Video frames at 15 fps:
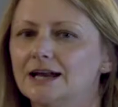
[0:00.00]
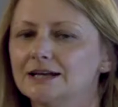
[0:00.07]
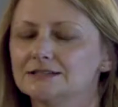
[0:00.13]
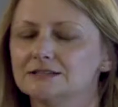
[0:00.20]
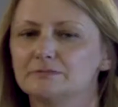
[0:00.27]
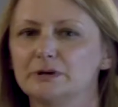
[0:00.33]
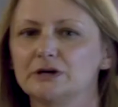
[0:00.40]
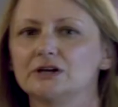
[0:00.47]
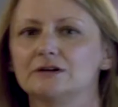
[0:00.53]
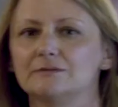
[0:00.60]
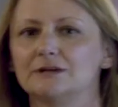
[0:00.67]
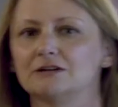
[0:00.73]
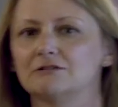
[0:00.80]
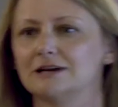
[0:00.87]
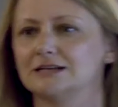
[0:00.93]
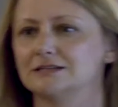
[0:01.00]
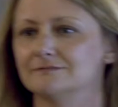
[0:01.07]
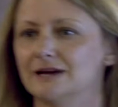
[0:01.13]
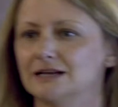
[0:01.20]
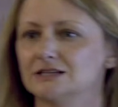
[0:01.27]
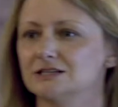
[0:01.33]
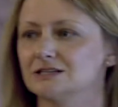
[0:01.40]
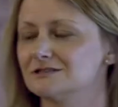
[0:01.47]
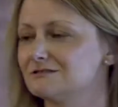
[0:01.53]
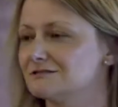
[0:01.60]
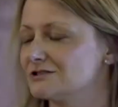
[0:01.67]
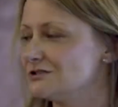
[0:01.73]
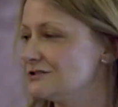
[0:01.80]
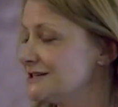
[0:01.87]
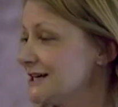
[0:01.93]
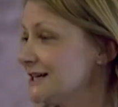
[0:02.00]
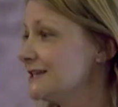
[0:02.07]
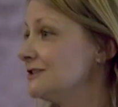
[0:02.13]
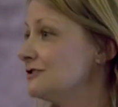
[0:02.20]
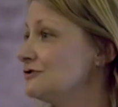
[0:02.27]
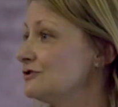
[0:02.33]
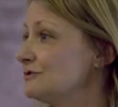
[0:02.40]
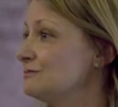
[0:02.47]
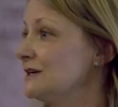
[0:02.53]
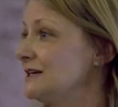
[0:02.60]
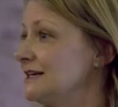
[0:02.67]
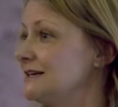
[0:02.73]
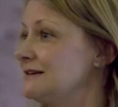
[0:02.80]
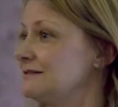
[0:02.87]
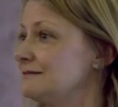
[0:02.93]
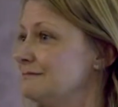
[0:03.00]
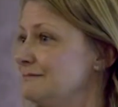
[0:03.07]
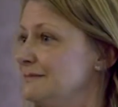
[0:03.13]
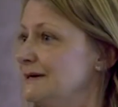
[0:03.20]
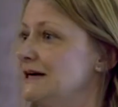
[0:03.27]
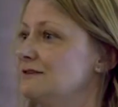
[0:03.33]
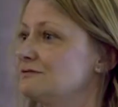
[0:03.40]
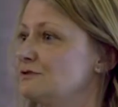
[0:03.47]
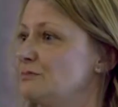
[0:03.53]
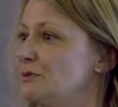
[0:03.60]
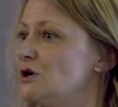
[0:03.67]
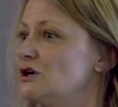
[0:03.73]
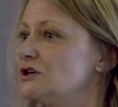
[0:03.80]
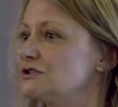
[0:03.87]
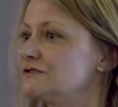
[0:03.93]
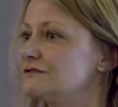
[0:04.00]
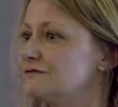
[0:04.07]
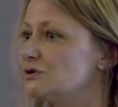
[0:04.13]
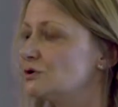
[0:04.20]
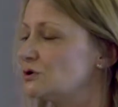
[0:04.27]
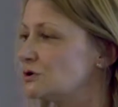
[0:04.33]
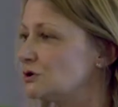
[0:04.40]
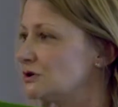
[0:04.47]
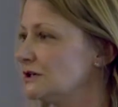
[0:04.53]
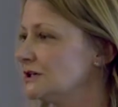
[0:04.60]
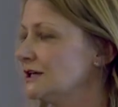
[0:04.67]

And Andy Burnham in Greater Manchester has got £900 million pot for